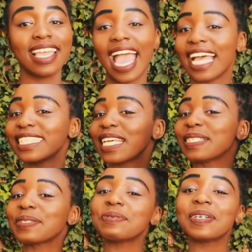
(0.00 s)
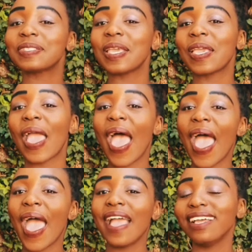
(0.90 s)
at smallzk
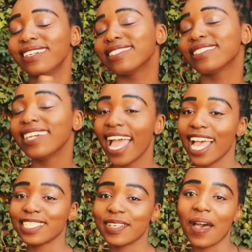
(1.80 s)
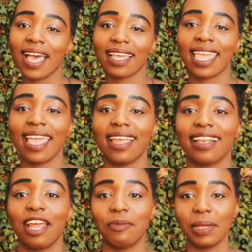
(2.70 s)
so I
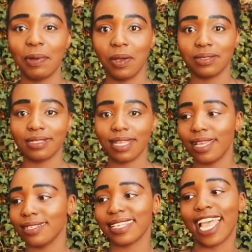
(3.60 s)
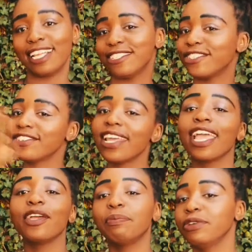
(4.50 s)
can repost this and
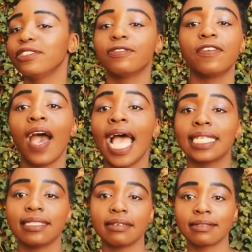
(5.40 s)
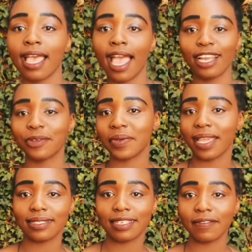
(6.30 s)
share your beautiful ideas and
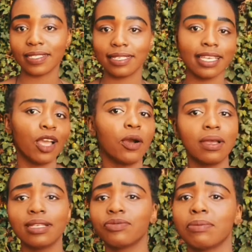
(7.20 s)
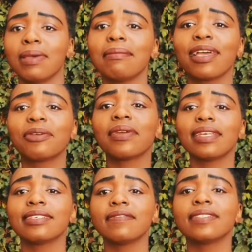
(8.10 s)
creativity. Always remember,
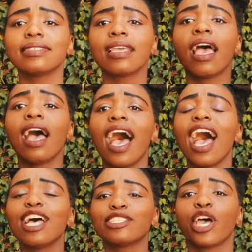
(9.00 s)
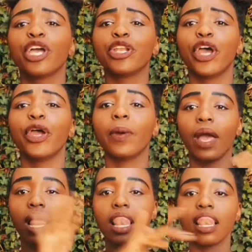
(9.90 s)
creativity has no
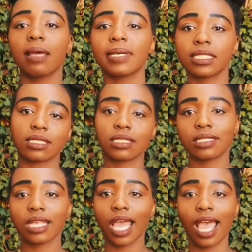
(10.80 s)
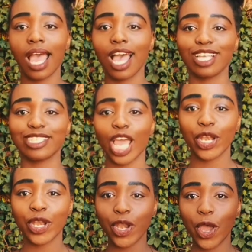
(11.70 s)
limits, has
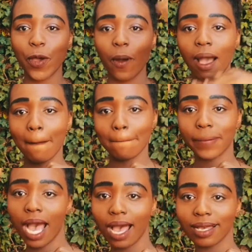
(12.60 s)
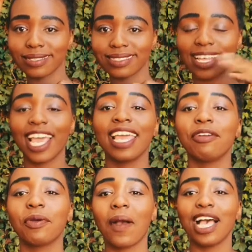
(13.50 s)
no box.
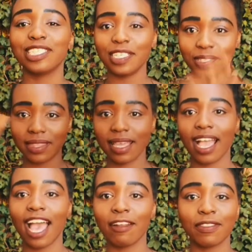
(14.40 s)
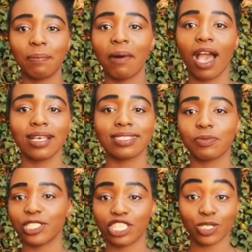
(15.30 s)
It requires you to think out of the box,
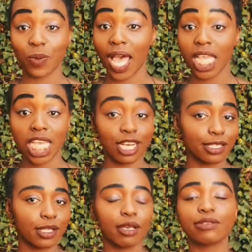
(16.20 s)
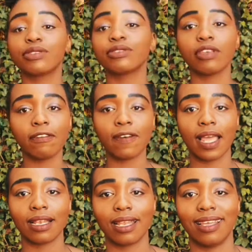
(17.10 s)
which is why it is so
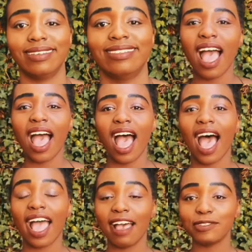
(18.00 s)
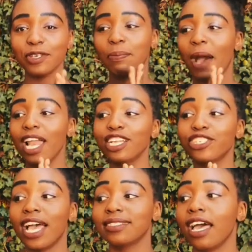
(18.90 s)
fun. I have to
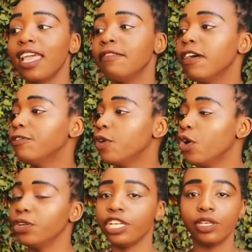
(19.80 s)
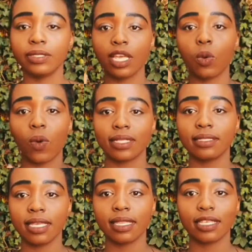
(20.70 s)
apologize, however, for only using one
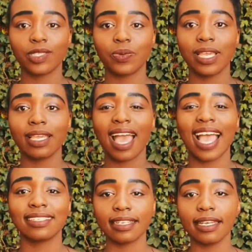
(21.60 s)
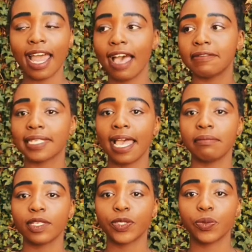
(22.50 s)
scene this week. I didn't have
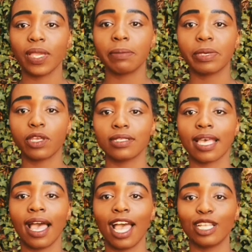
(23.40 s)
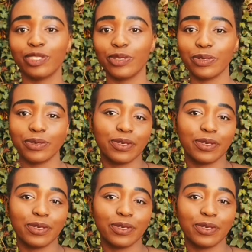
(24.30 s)
time this week because I had to